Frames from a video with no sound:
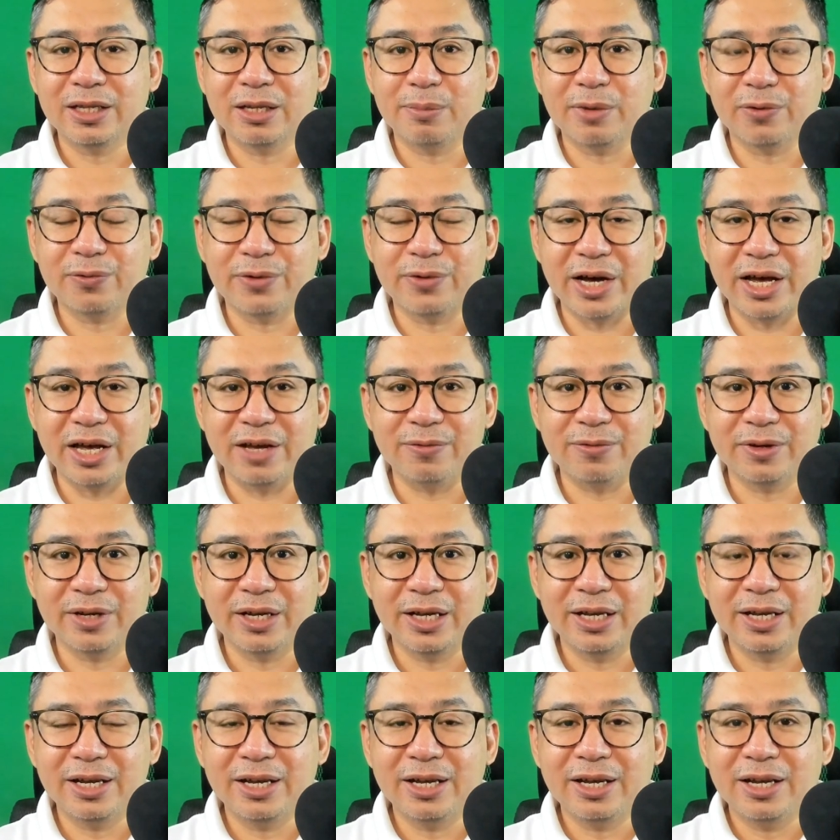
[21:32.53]
Number 5,
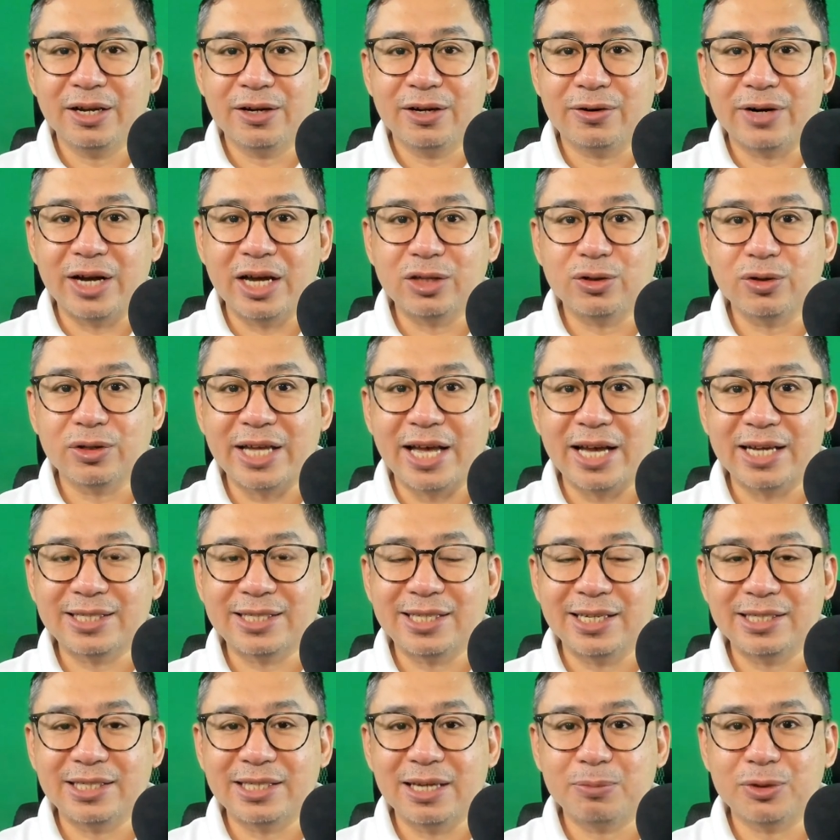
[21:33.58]
right to
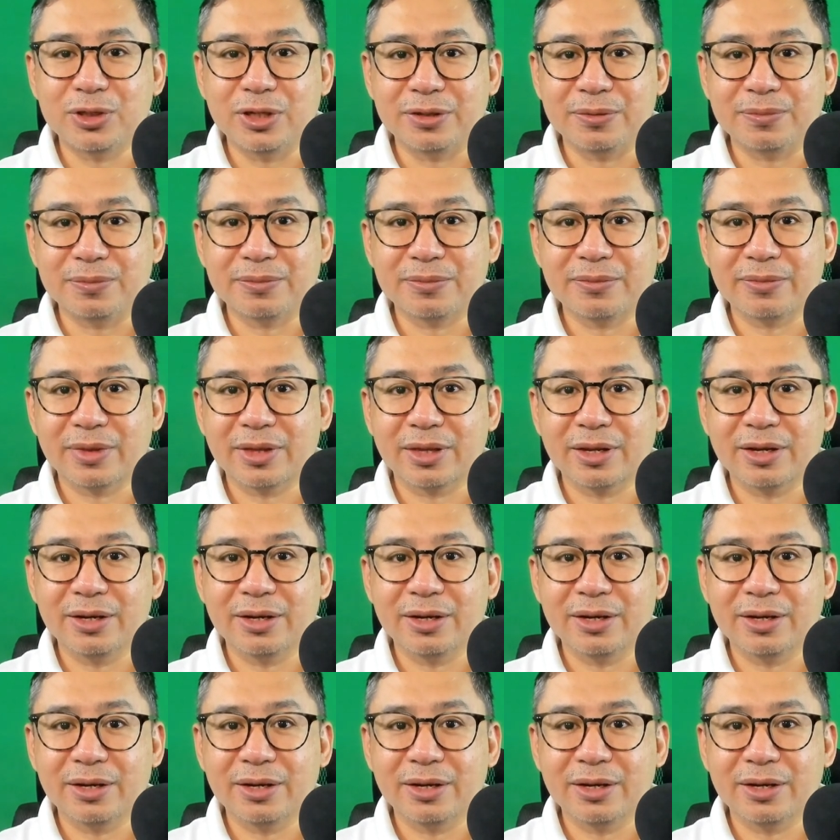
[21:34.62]
tax exemption.